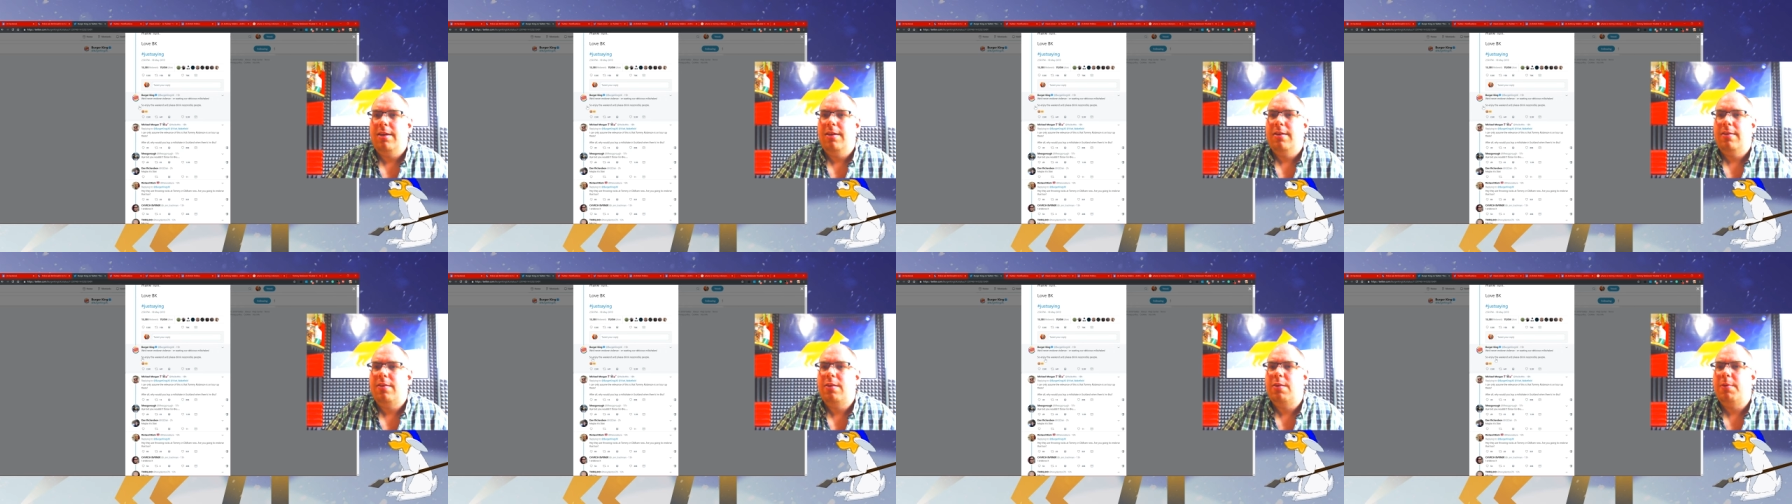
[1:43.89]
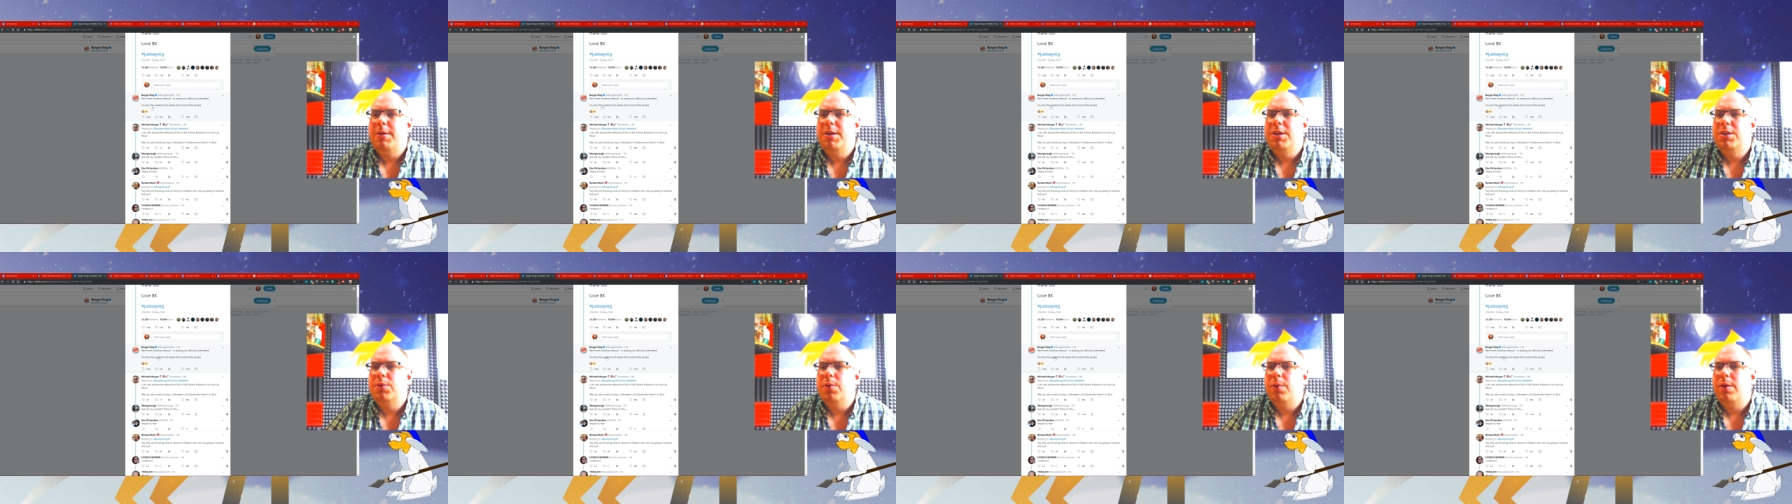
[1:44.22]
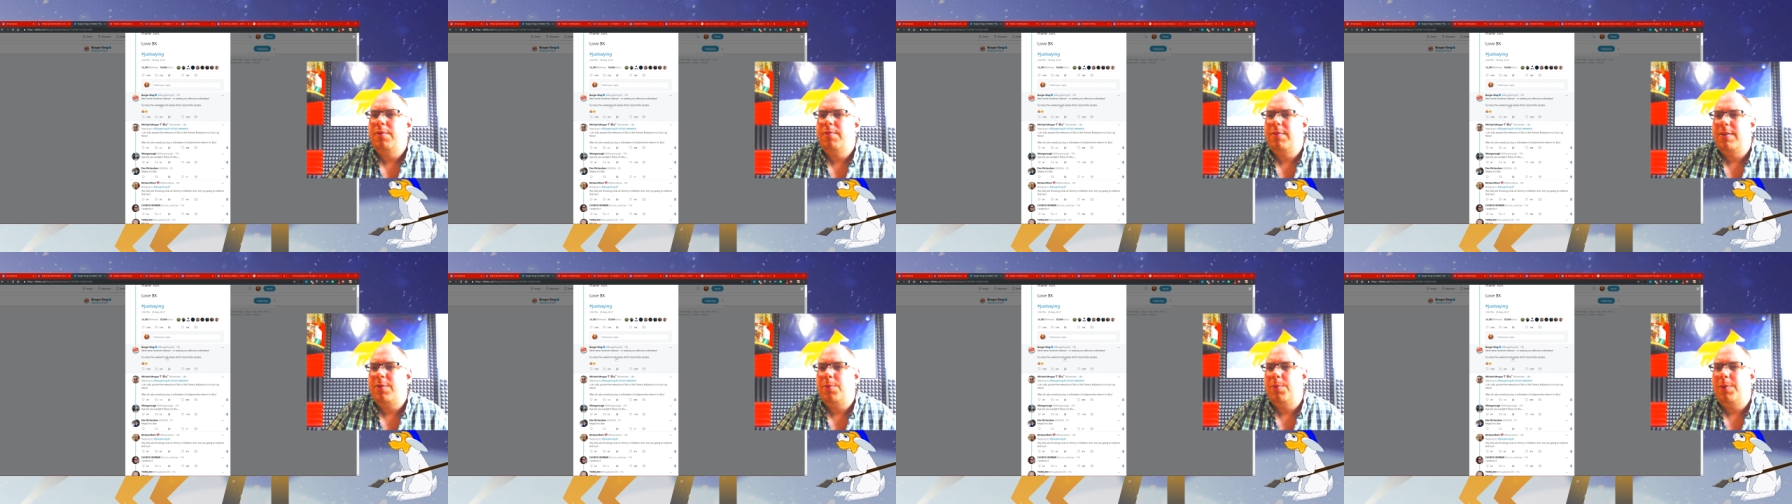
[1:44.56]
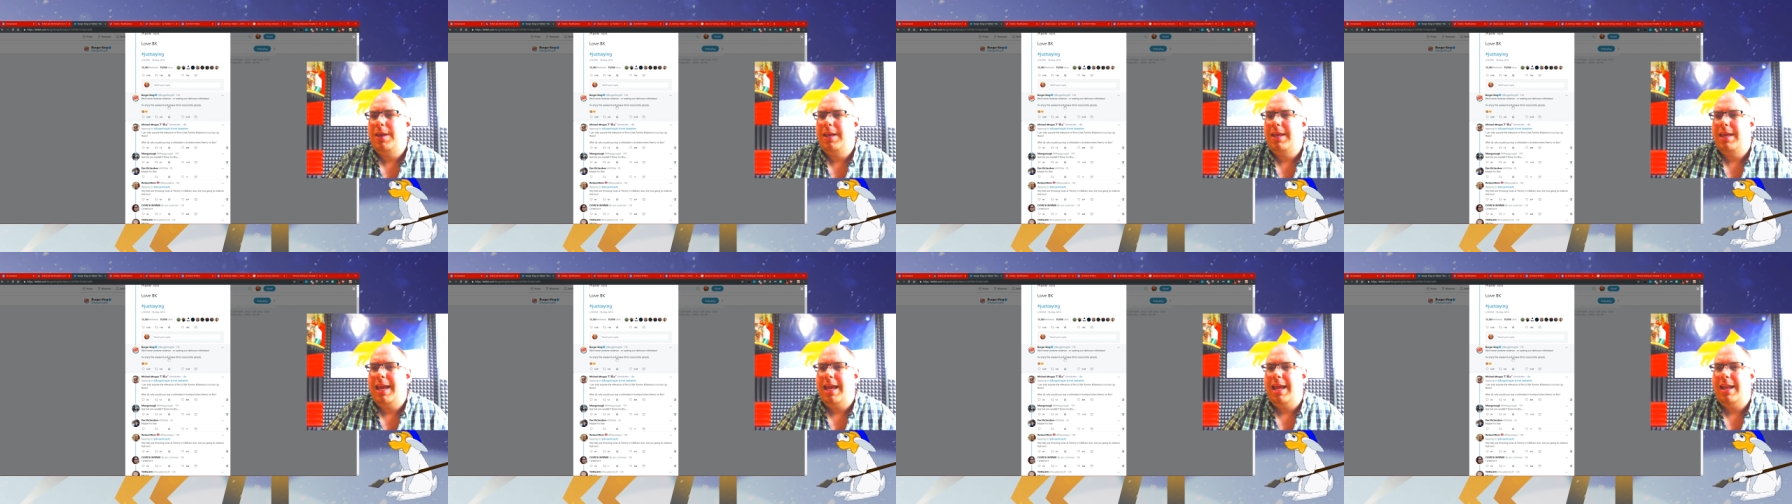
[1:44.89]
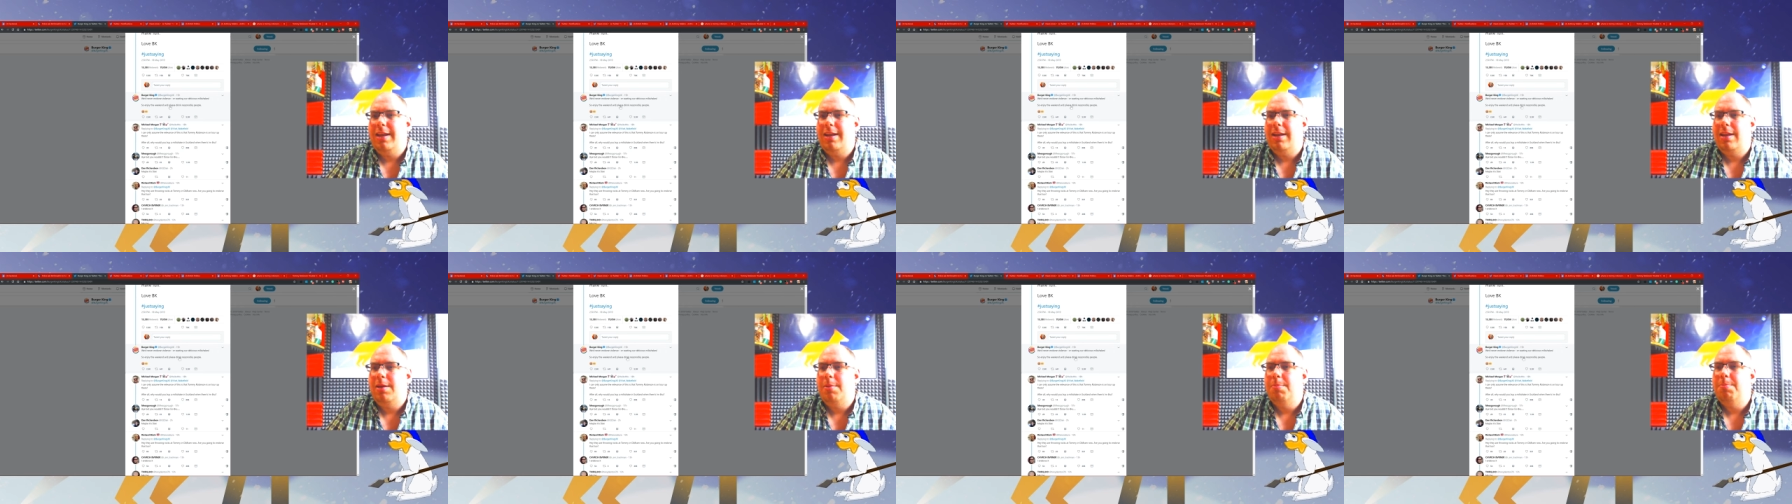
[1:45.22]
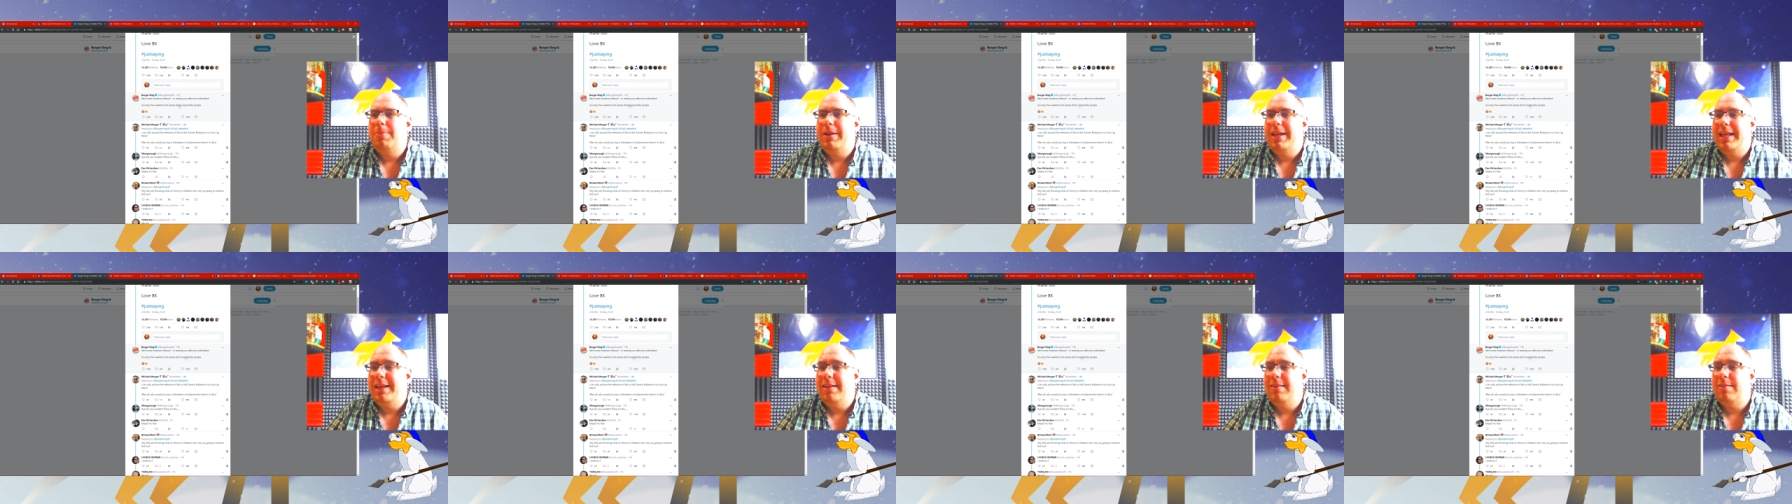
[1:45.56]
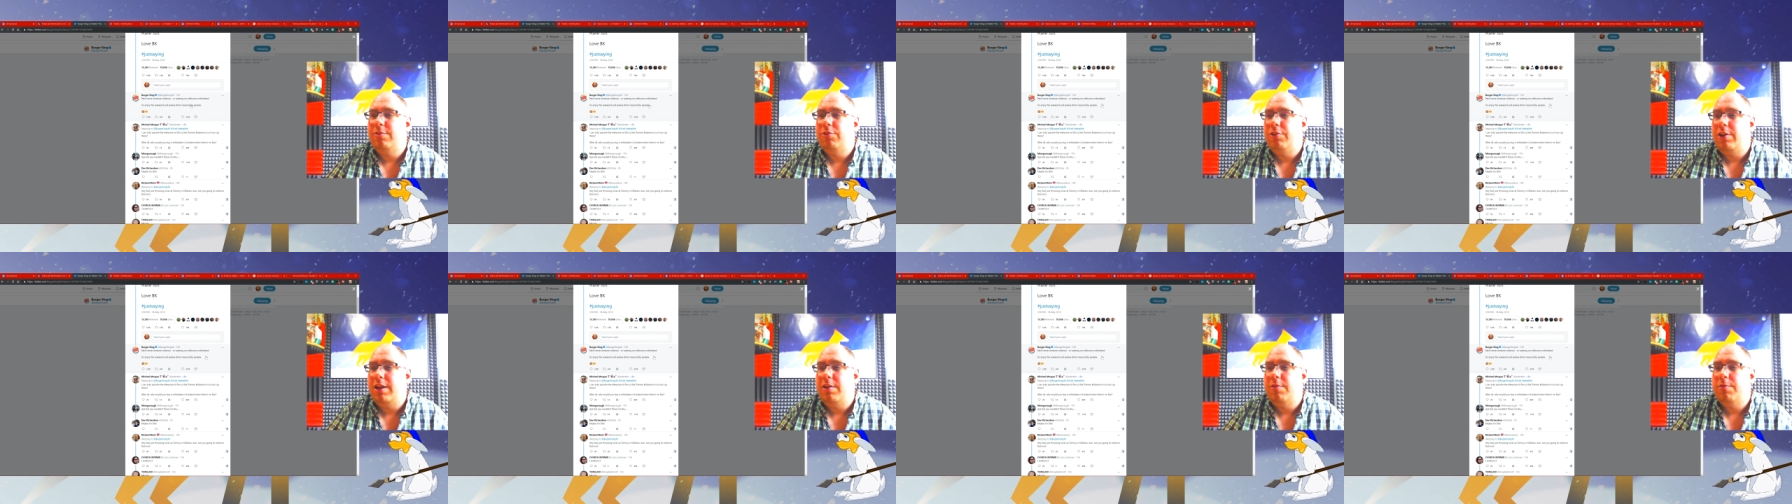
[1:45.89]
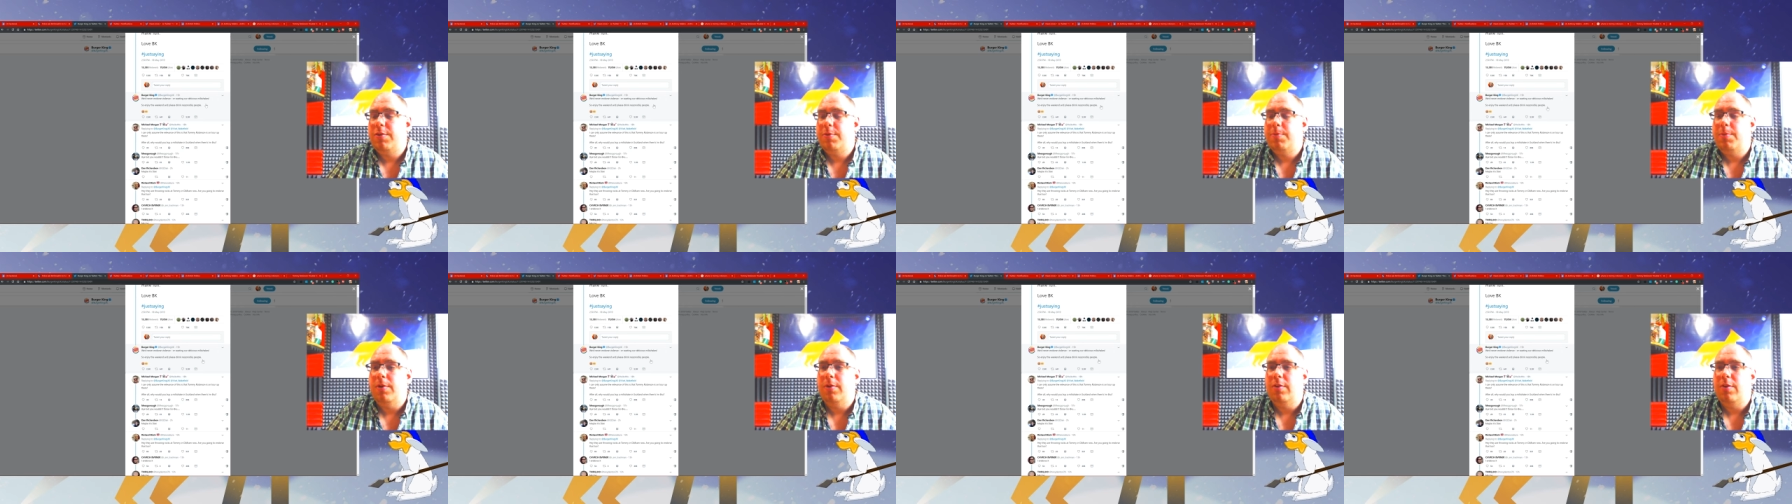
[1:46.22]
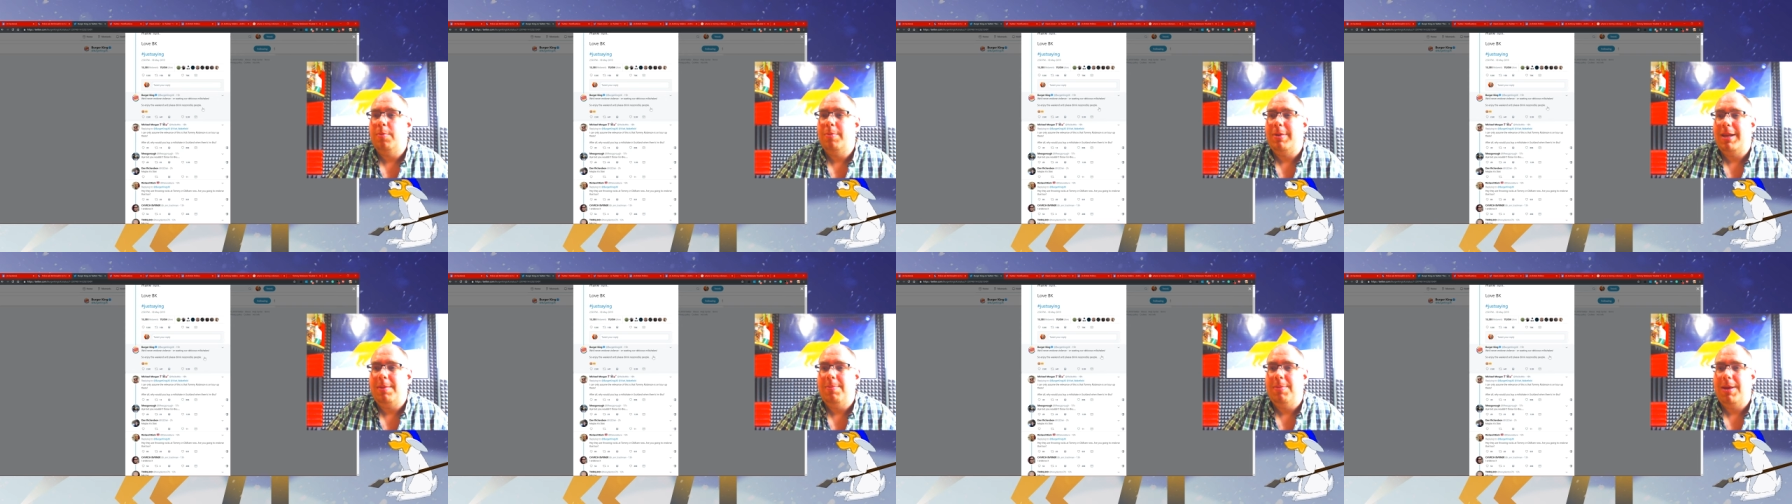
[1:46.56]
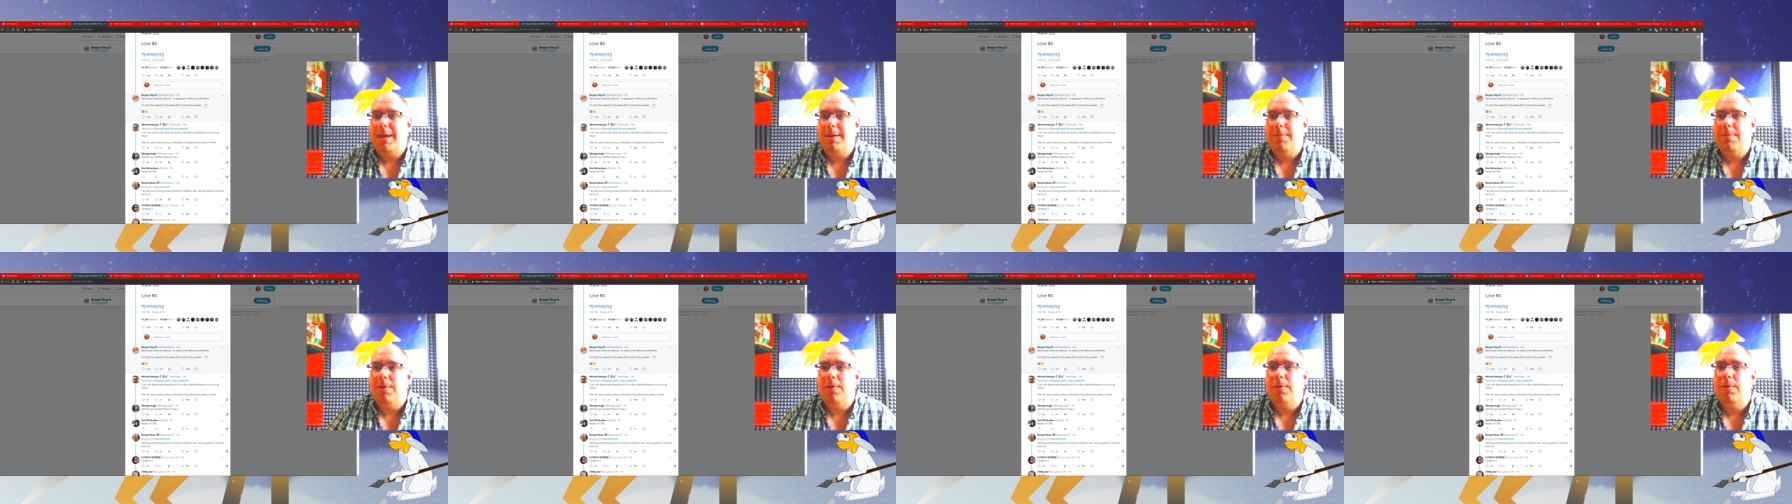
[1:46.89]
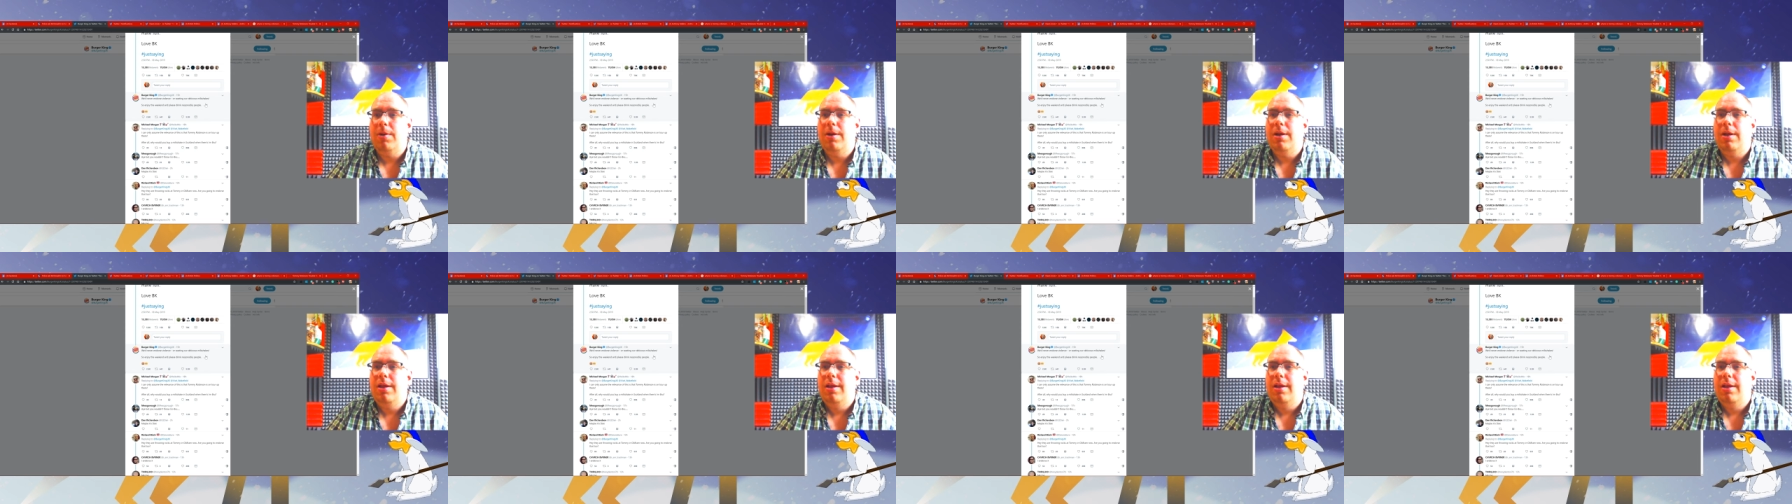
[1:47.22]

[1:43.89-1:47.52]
So enjoy this weekend and please drink responsibly, people.